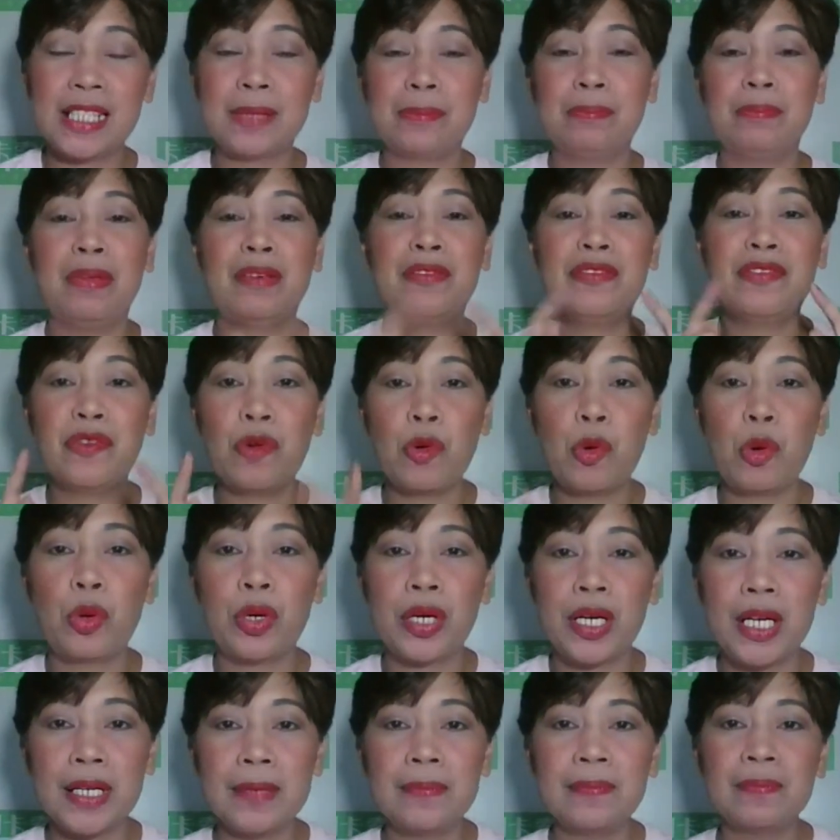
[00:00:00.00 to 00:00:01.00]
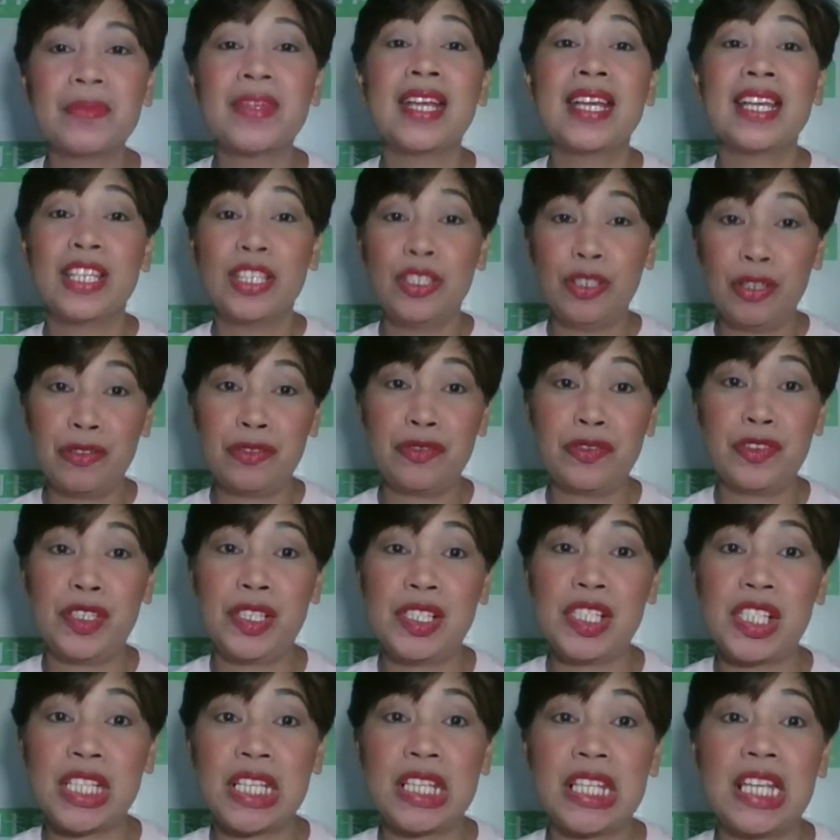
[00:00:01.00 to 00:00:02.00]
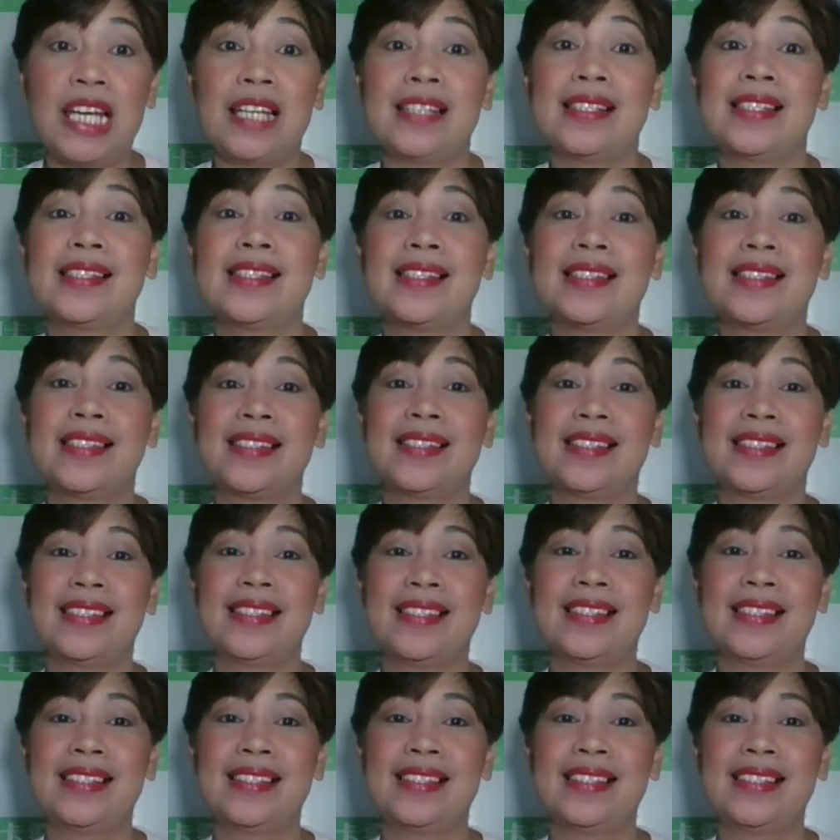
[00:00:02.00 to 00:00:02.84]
before your first class.